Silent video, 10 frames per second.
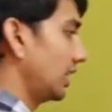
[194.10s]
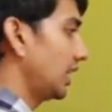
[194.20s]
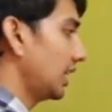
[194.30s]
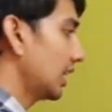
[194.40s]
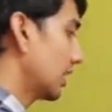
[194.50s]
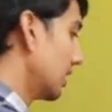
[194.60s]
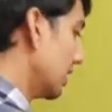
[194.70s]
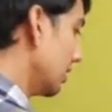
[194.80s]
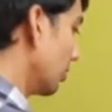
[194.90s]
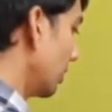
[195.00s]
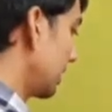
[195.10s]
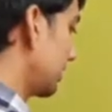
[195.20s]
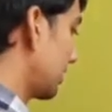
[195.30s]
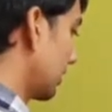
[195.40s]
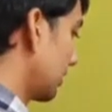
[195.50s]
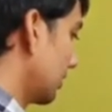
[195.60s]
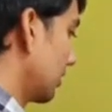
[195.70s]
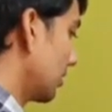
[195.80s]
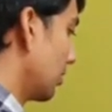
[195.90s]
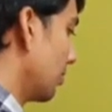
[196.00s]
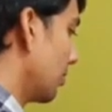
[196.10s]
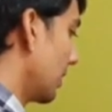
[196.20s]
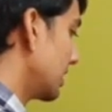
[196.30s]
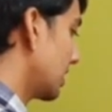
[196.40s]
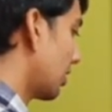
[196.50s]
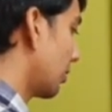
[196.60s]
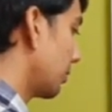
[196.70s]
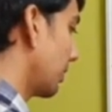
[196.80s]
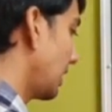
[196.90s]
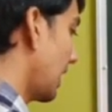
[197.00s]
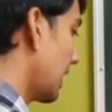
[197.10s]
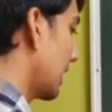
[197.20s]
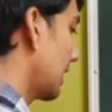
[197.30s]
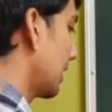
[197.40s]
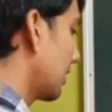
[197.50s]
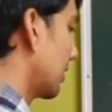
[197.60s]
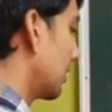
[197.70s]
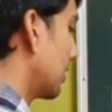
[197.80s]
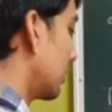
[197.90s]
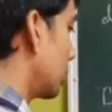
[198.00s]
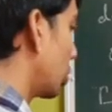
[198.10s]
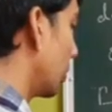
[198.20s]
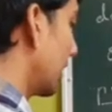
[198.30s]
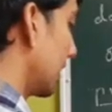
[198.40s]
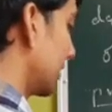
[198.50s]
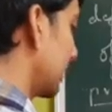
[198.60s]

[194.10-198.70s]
E with measure of A to be less